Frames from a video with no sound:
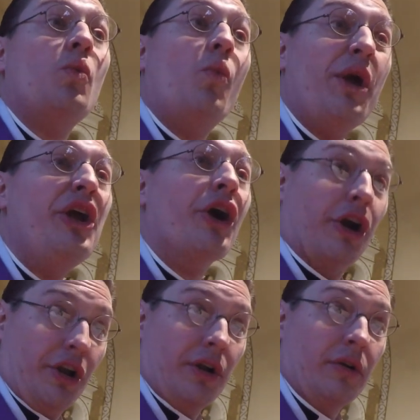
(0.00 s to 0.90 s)

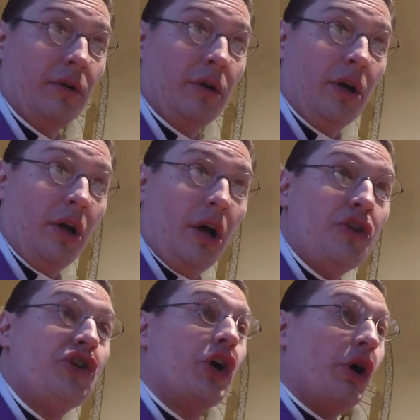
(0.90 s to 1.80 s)
weird
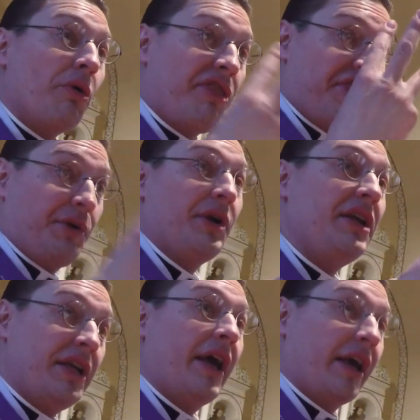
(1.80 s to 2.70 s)
to go 3
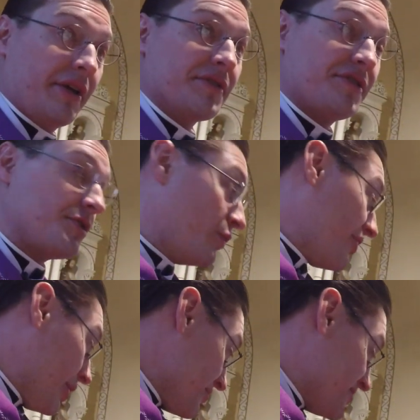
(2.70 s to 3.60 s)
days
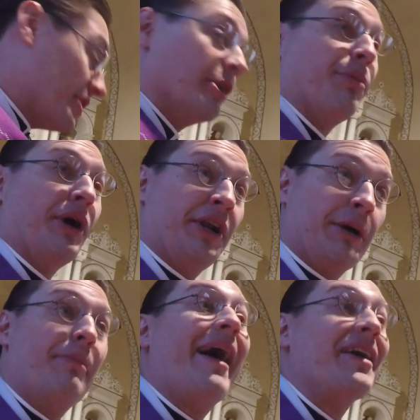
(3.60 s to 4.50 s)
without celebrating a
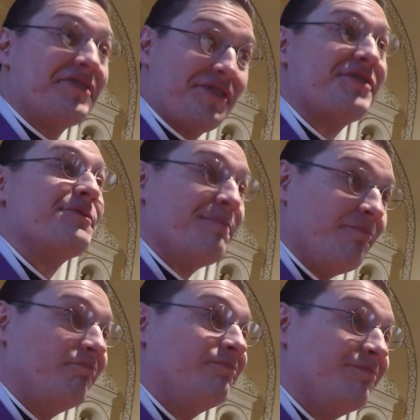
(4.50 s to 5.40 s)
Mass.
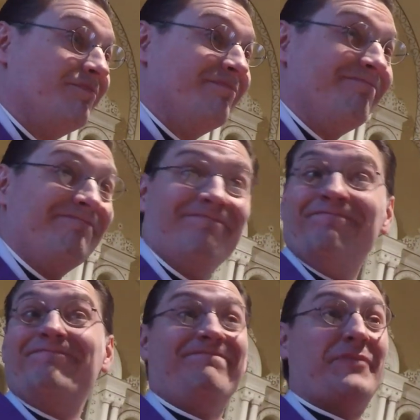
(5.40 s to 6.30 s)

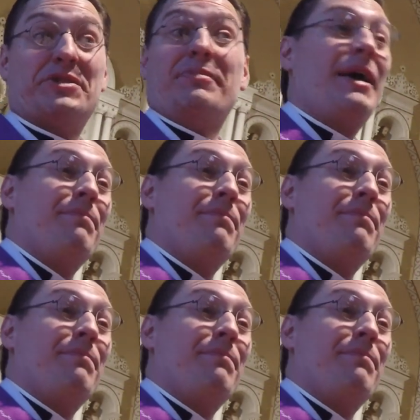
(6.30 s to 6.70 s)
Because my